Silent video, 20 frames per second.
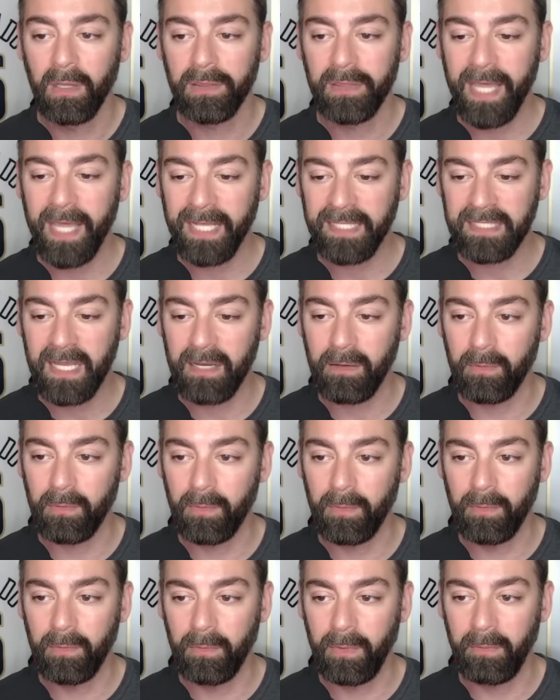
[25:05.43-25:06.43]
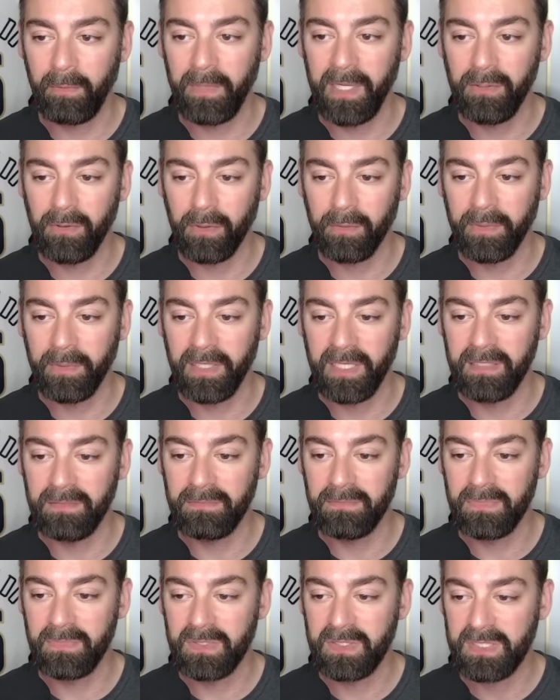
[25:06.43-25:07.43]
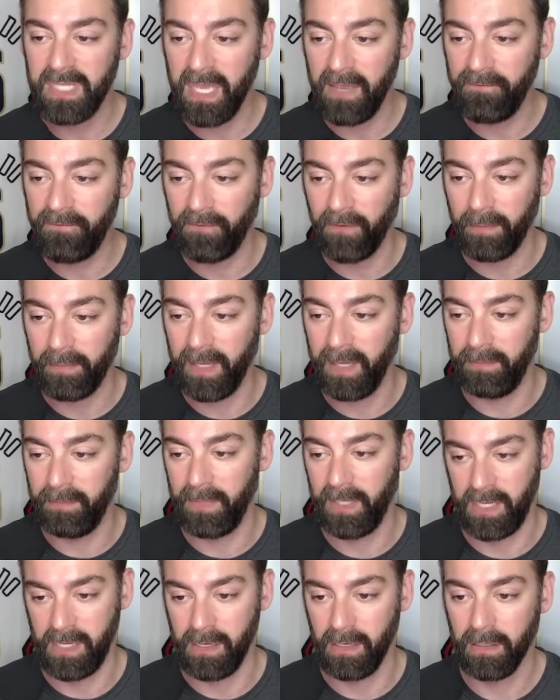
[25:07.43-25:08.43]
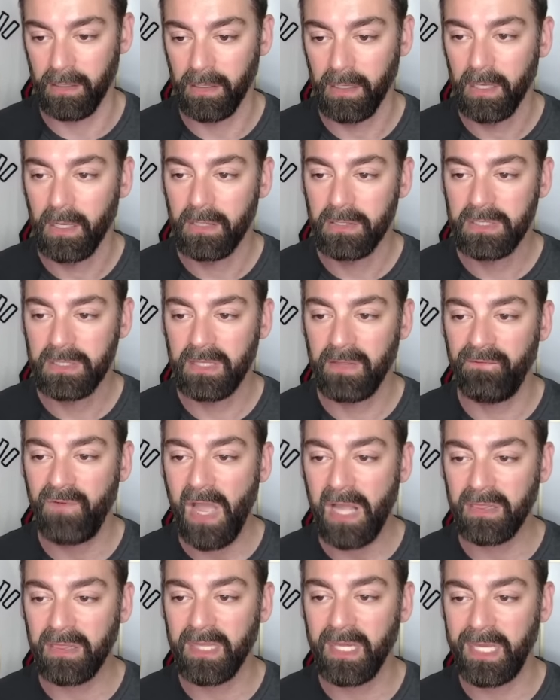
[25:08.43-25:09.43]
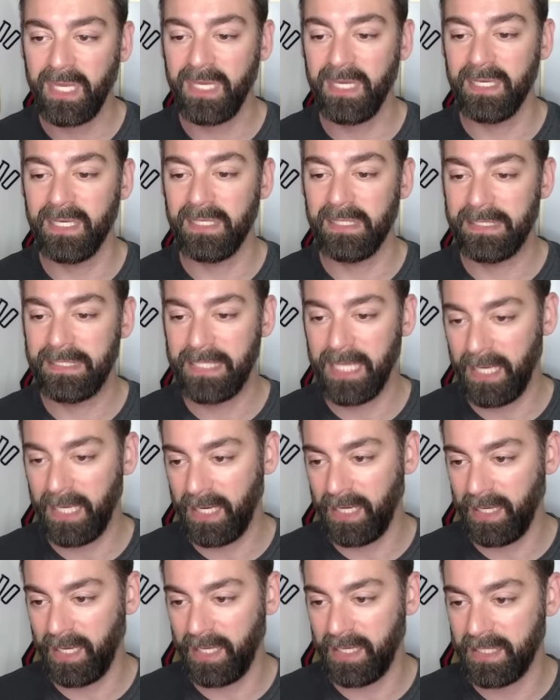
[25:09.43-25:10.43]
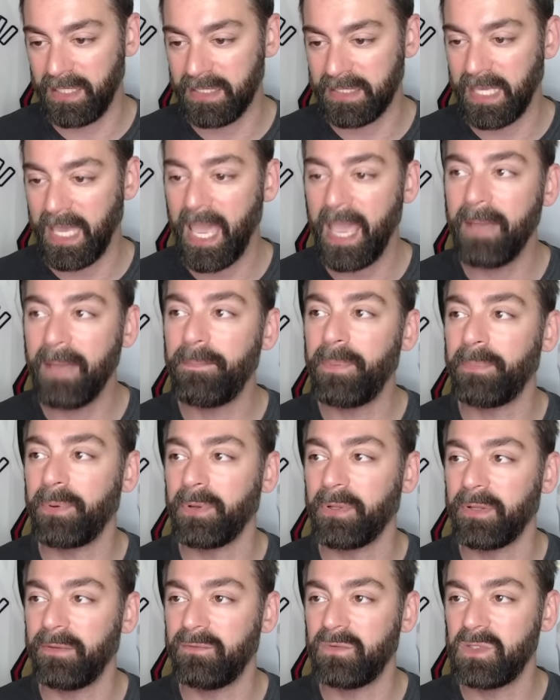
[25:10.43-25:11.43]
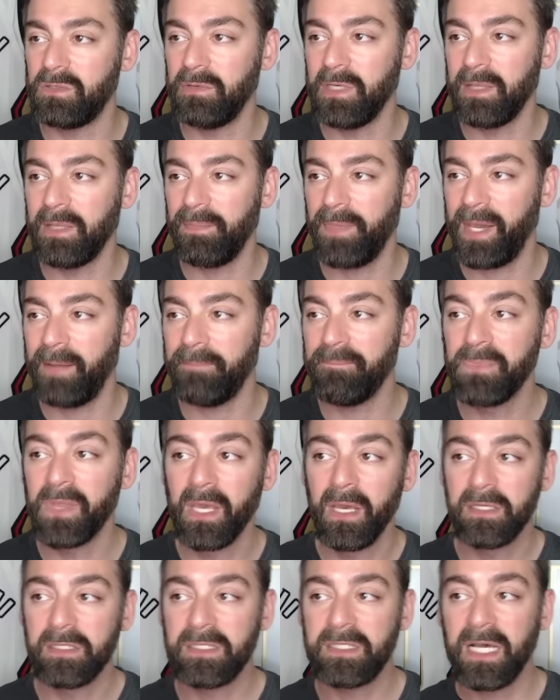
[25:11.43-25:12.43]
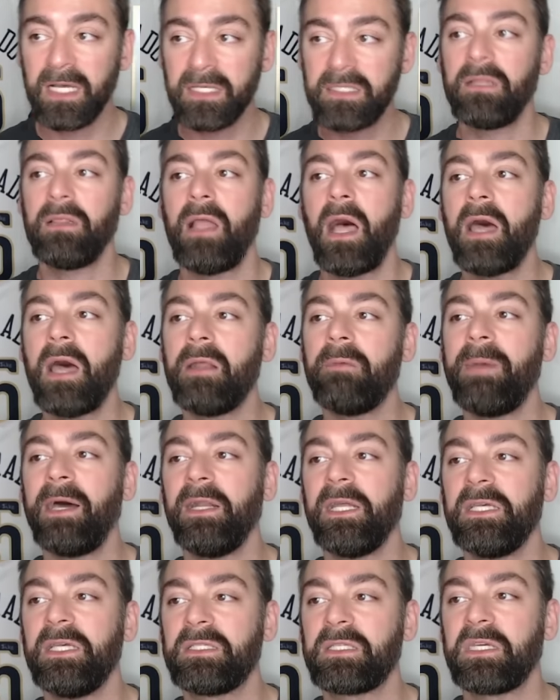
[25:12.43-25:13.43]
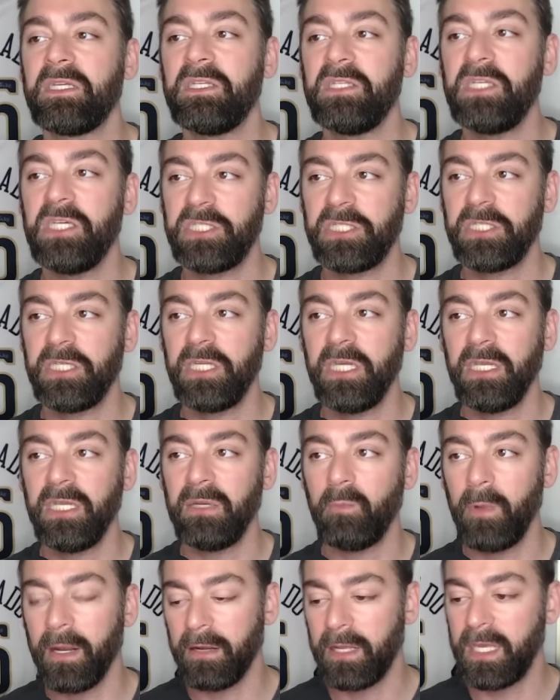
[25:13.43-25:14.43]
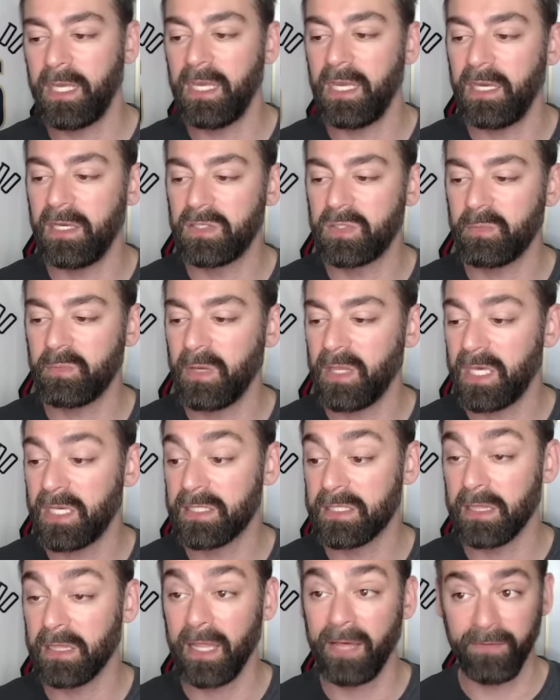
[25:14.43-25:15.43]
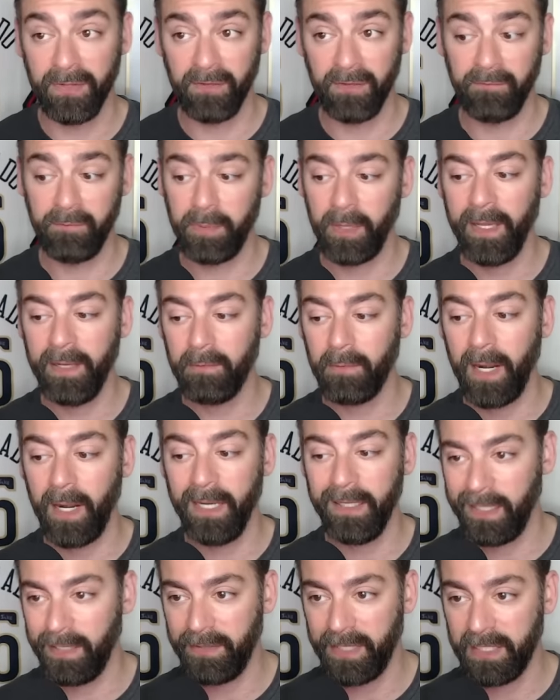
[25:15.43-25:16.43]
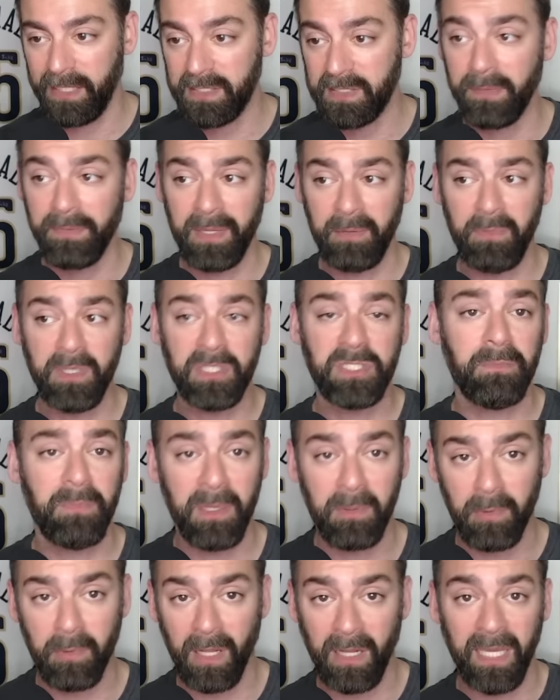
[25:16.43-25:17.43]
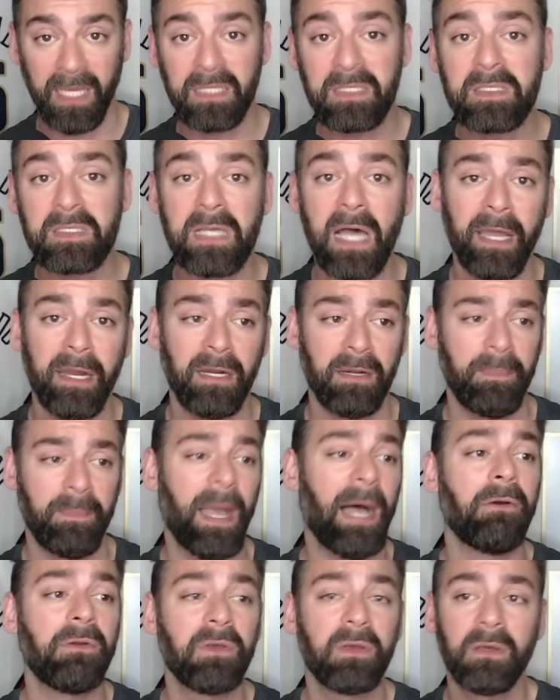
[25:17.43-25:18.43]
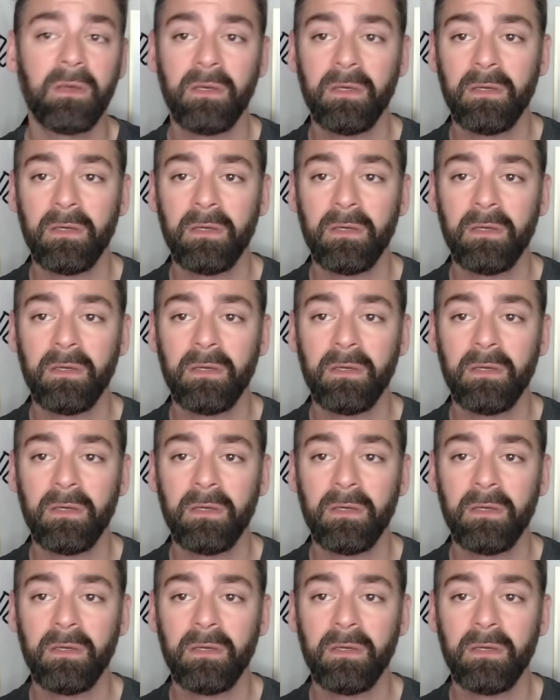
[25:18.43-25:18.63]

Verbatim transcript: That's not what we normally see from him here. So the fact that he did it and is capable of doing that says a lot about his conditioning and where he is with his level of play right now. That is something we should be really excited about.